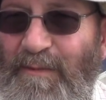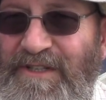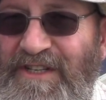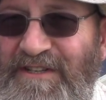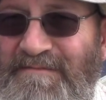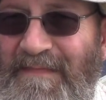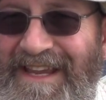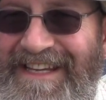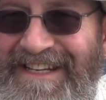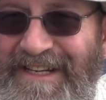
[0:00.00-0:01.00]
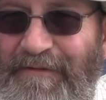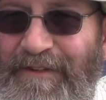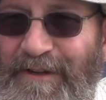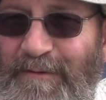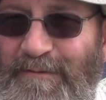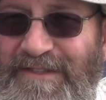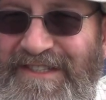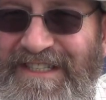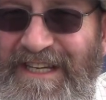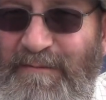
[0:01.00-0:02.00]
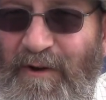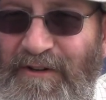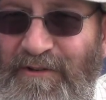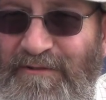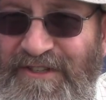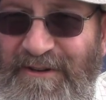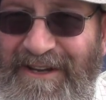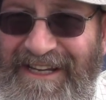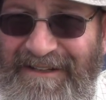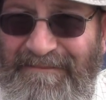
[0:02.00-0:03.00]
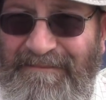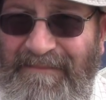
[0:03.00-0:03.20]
which does make it difficult to see what you're doing.